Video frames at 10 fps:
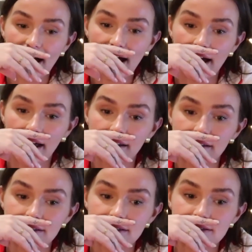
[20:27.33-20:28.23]

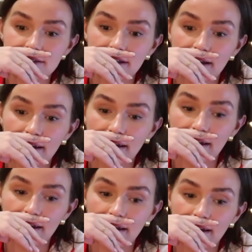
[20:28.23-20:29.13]
and
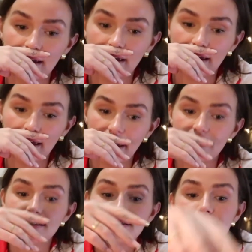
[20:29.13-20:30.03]

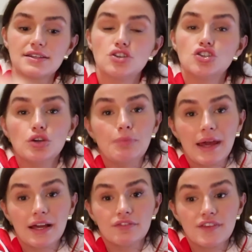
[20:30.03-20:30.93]
it's too
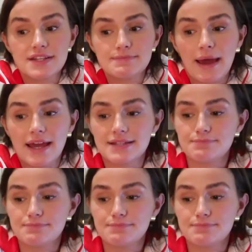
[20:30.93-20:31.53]
big for the space,